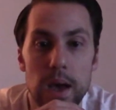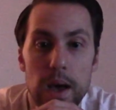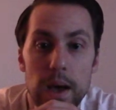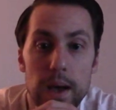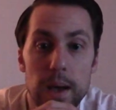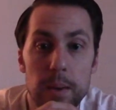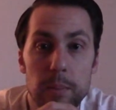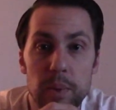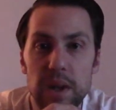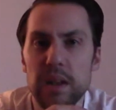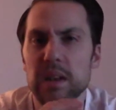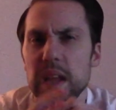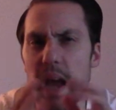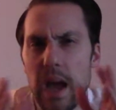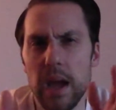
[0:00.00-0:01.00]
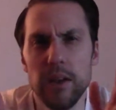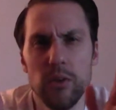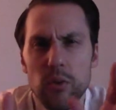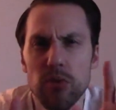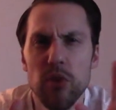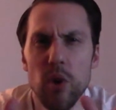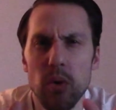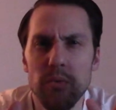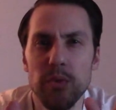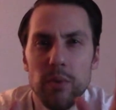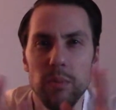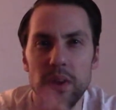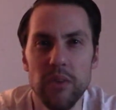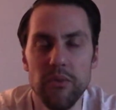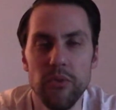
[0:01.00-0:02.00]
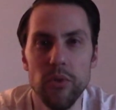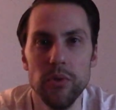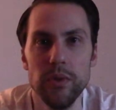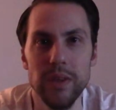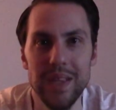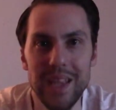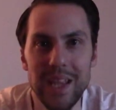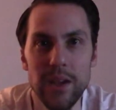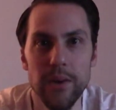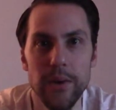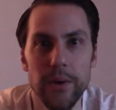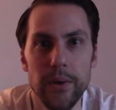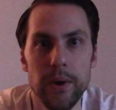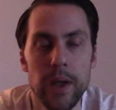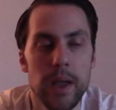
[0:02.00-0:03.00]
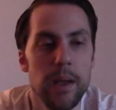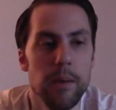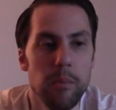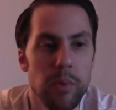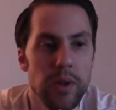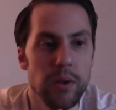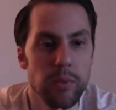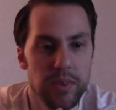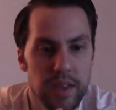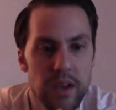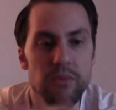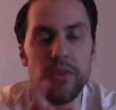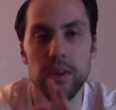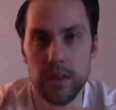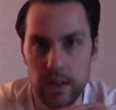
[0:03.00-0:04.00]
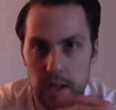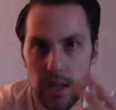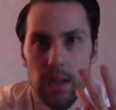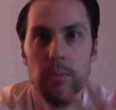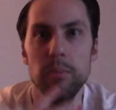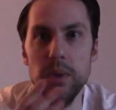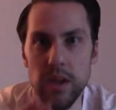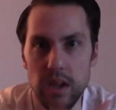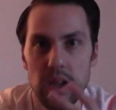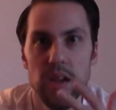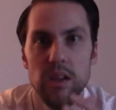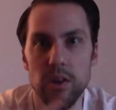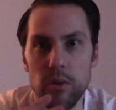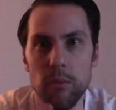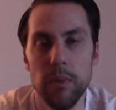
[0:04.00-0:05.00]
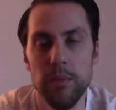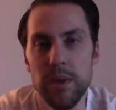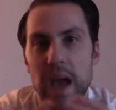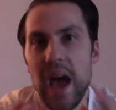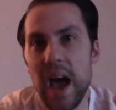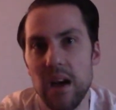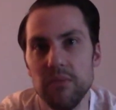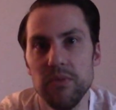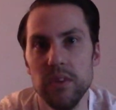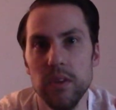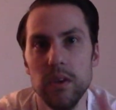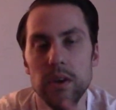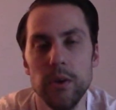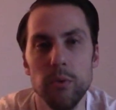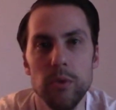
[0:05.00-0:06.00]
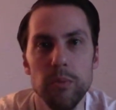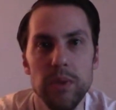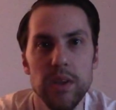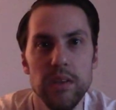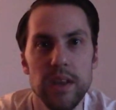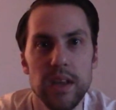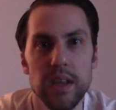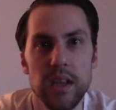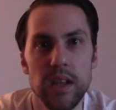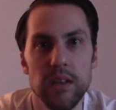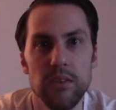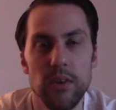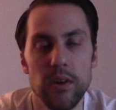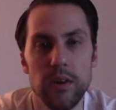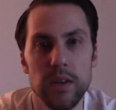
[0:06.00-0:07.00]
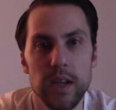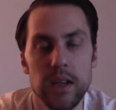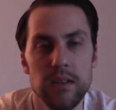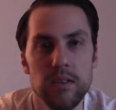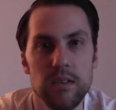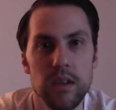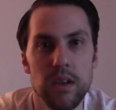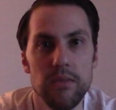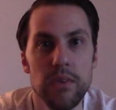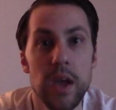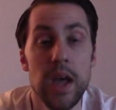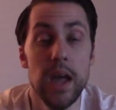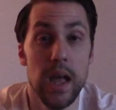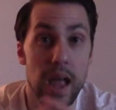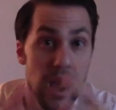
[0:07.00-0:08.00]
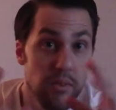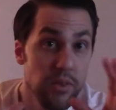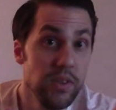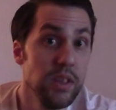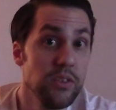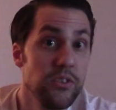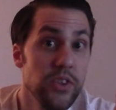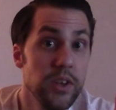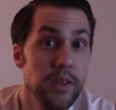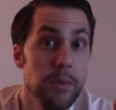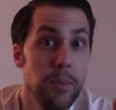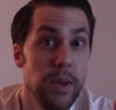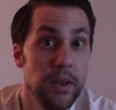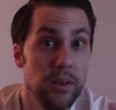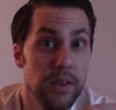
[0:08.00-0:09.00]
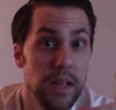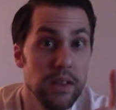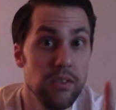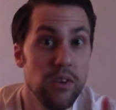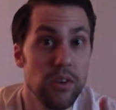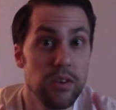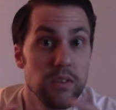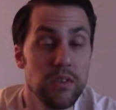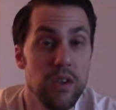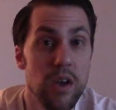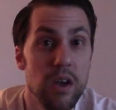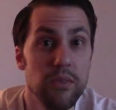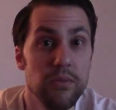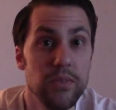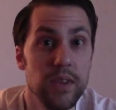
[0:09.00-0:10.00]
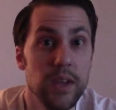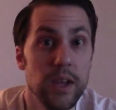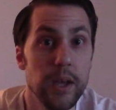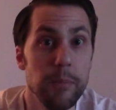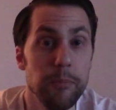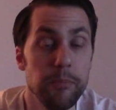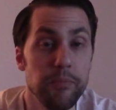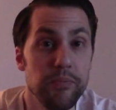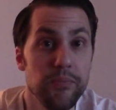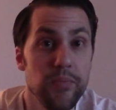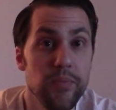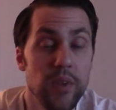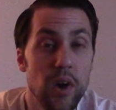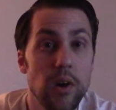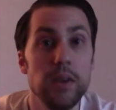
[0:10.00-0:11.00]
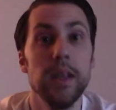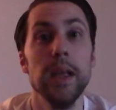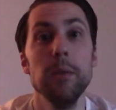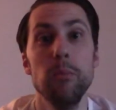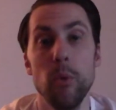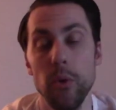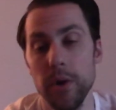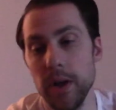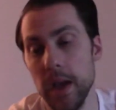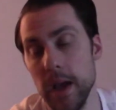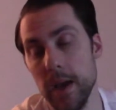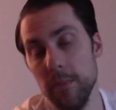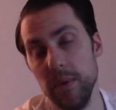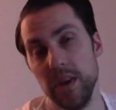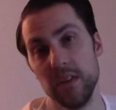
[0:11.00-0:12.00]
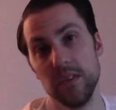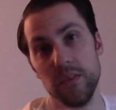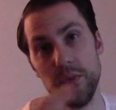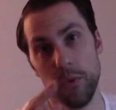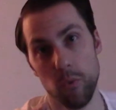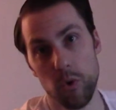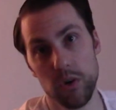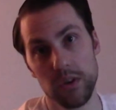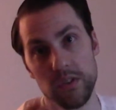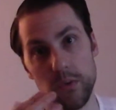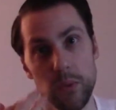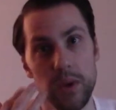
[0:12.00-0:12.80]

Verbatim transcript: Uh, but yeah, I don't know if it would be a full year, but it would definitely be, you know, maybe half the year would be dedicated to arcade stuff. Everything's going to depend on that Darksoft um, arcade board, because if it works the